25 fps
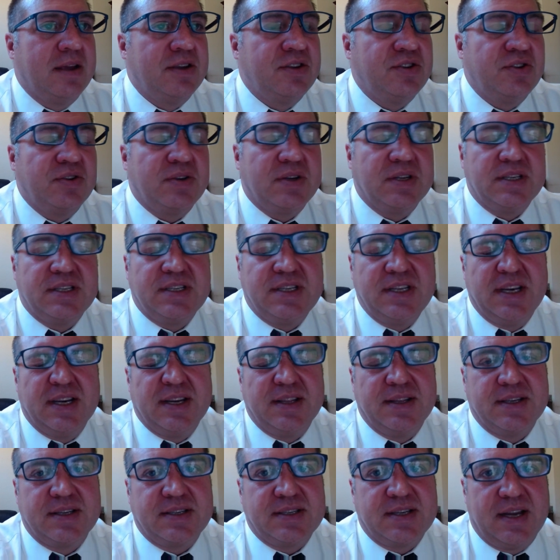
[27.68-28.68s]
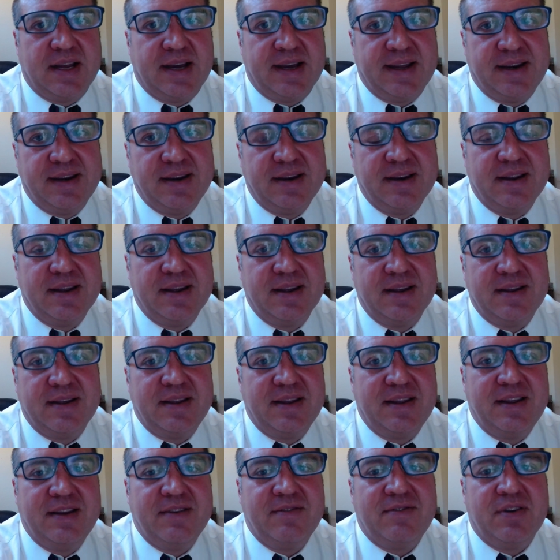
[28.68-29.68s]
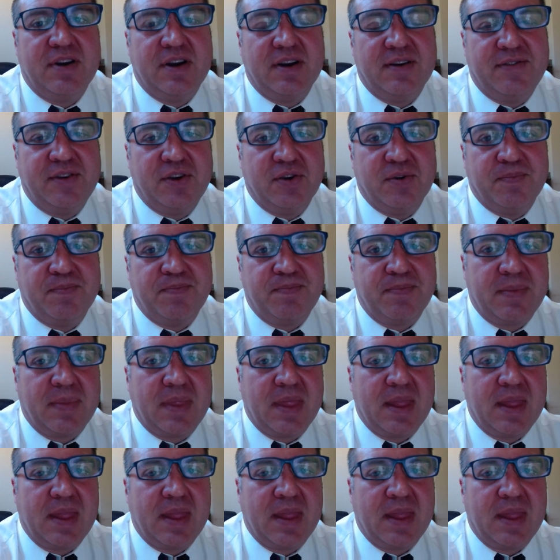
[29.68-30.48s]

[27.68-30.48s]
as you can see on the slide in front of you.